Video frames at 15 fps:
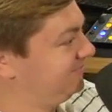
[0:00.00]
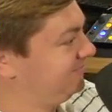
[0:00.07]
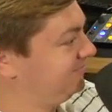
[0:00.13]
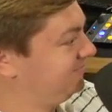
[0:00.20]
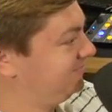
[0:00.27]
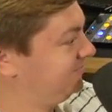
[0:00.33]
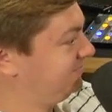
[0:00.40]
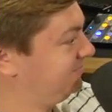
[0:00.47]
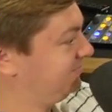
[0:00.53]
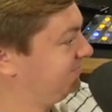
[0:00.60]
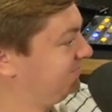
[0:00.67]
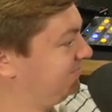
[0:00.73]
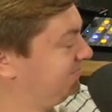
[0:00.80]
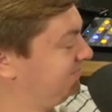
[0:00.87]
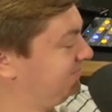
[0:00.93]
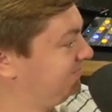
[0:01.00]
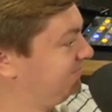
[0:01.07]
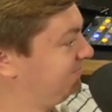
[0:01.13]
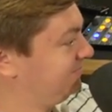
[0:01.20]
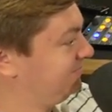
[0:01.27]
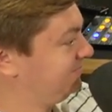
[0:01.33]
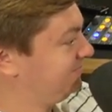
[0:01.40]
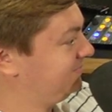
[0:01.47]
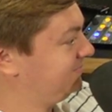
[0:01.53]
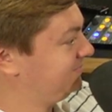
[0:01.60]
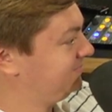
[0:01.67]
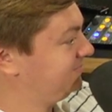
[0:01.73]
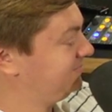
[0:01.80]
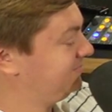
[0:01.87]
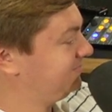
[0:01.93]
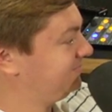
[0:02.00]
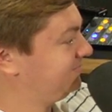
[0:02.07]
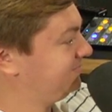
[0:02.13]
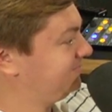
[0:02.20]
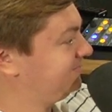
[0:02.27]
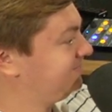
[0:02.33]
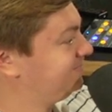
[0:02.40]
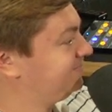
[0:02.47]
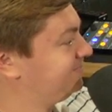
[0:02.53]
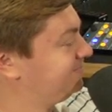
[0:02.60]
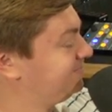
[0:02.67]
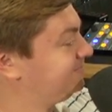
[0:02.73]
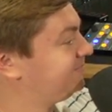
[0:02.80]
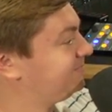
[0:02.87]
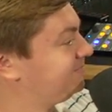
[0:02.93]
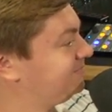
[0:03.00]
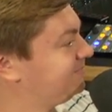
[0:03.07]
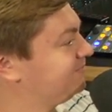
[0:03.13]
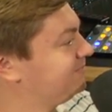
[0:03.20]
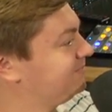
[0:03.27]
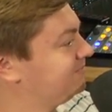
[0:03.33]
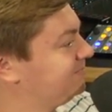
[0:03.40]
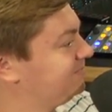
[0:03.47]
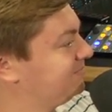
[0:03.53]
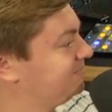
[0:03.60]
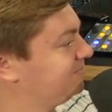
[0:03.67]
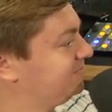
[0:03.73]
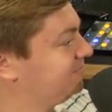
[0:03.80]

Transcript: (silent)